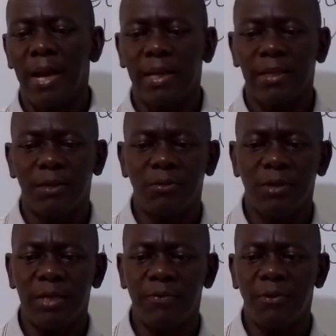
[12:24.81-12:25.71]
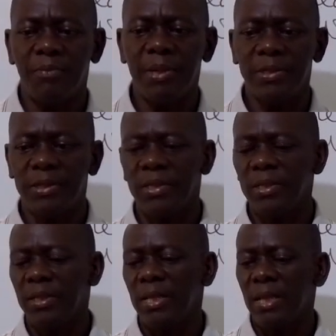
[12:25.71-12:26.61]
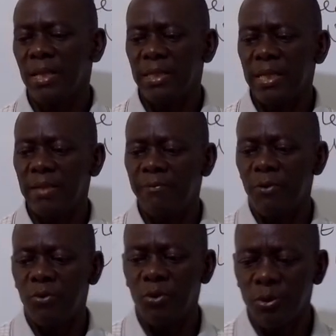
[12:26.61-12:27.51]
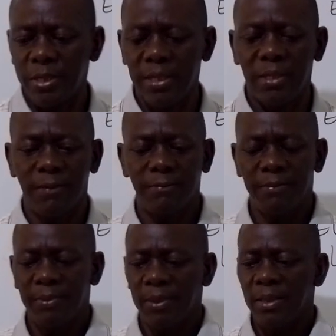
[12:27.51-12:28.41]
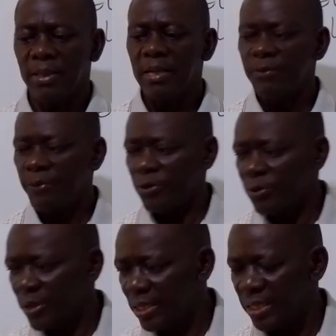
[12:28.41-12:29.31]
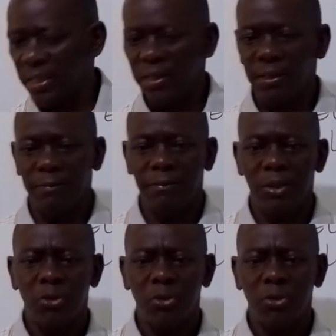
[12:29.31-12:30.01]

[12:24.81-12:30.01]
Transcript: another will get for bathing, then for cooking, then for drinking.